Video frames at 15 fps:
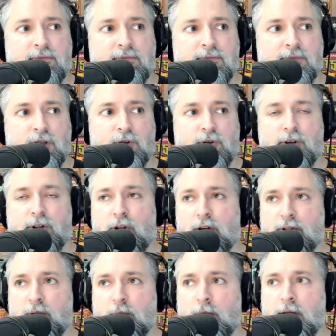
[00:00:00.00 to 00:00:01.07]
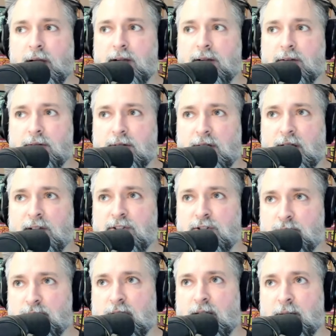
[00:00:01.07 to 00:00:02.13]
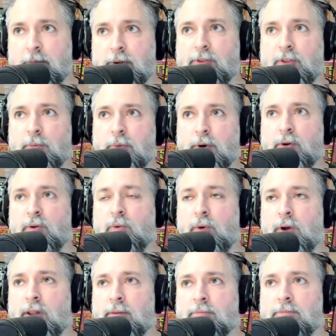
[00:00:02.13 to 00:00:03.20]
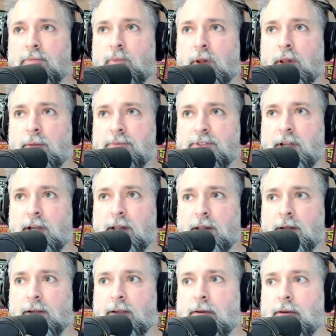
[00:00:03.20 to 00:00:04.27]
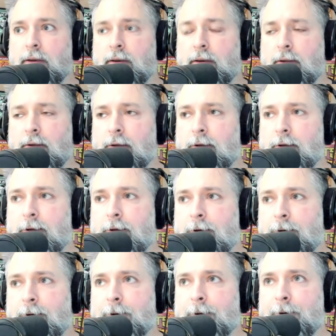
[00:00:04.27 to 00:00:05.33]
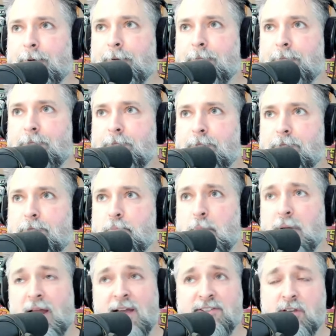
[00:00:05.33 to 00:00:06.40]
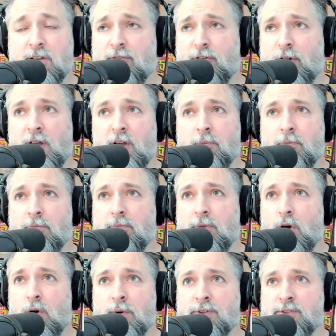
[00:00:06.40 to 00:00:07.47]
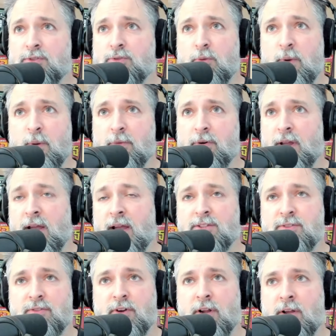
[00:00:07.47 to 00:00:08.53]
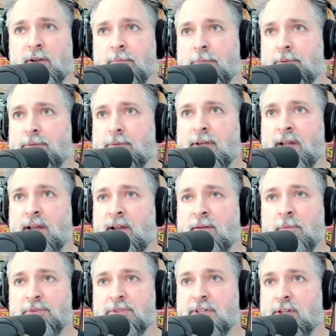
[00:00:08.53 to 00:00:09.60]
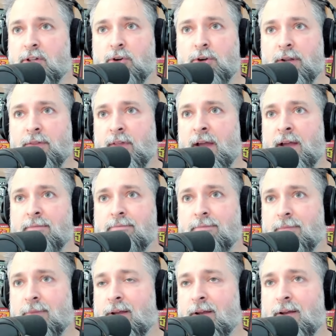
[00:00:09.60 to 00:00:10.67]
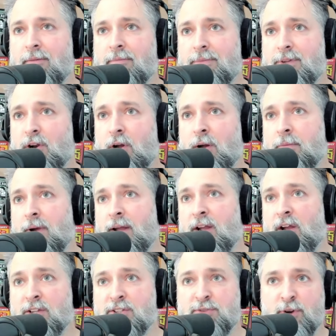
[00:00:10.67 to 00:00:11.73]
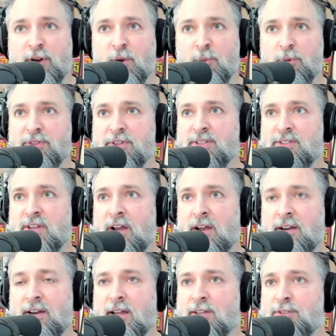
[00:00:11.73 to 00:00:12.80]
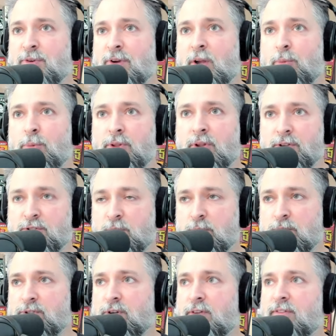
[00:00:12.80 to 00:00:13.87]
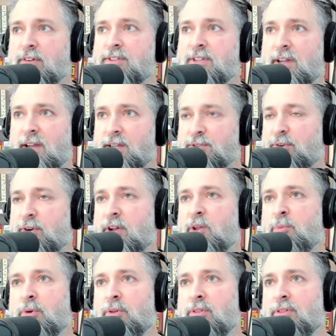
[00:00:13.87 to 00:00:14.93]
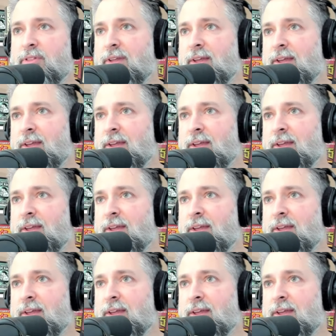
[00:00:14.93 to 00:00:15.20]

learn along the way, and as you say, build the boat while I'm sailing. And but asking for help, always remember to ask for help, and I'm still learning that. You know, I asked for help with design, I asked for help with customer service, I asked for help with